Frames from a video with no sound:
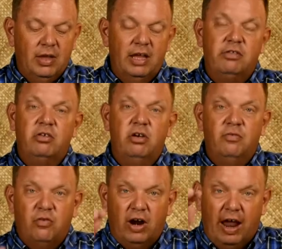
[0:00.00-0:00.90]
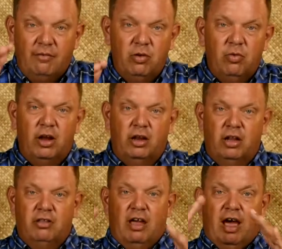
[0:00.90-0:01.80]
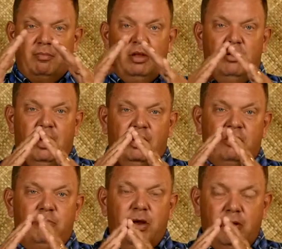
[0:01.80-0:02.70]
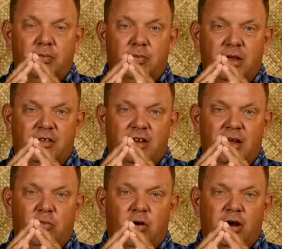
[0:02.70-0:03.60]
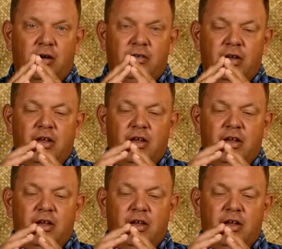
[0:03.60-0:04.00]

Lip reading: It's good for everyone on the top. You know how this pyramid scheme works.